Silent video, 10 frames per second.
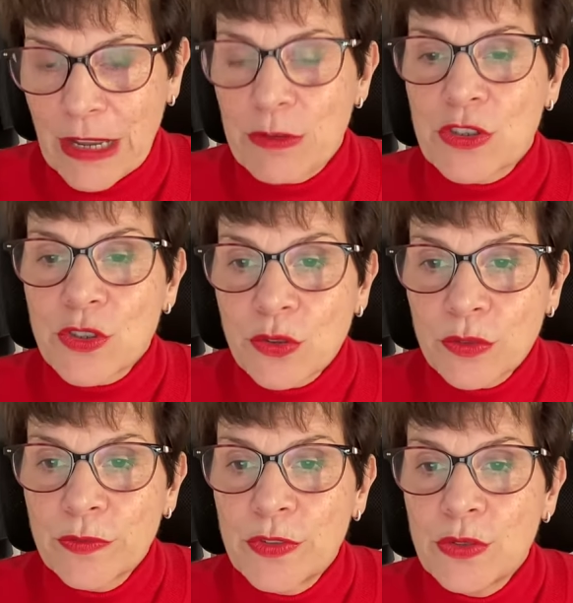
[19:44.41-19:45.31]
I was so
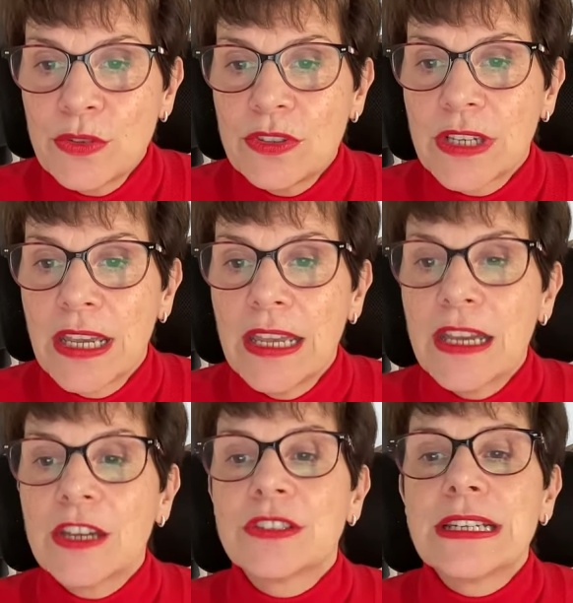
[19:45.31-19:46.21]
confused
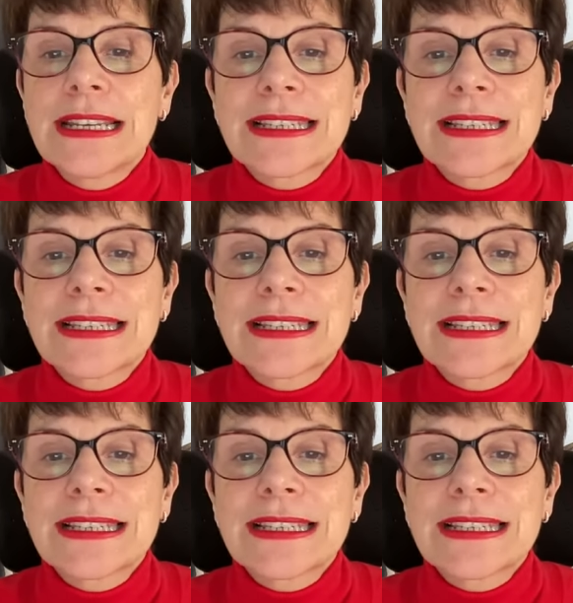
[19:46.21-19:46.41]
until I